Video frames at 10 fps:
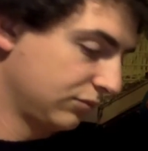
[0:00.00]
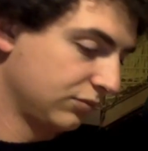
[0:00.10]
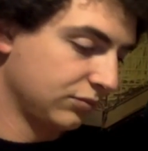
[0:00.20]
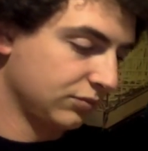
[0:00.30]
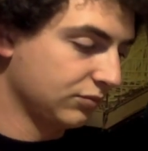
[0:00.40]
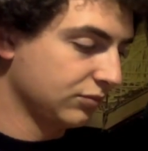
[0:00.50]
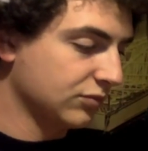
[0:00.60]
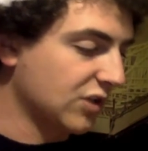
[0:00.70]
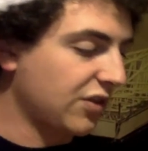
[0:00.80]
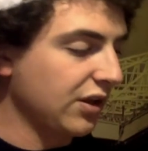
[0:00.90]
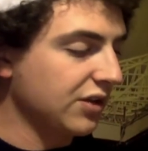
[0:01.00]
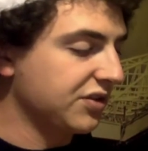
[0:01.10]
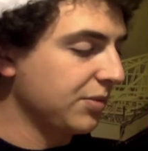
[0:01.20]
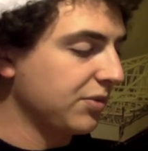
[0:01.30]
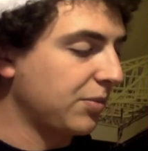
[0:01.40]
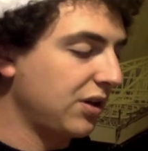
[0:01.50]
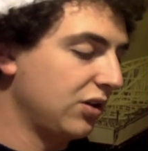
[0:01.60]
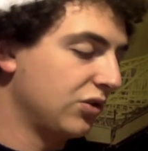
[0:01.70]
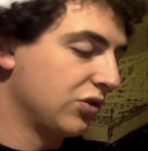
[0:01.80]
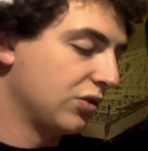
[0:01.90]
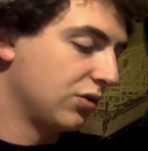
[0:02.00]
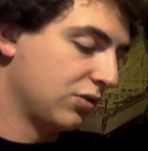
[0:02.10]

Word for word: I think I skipped a page.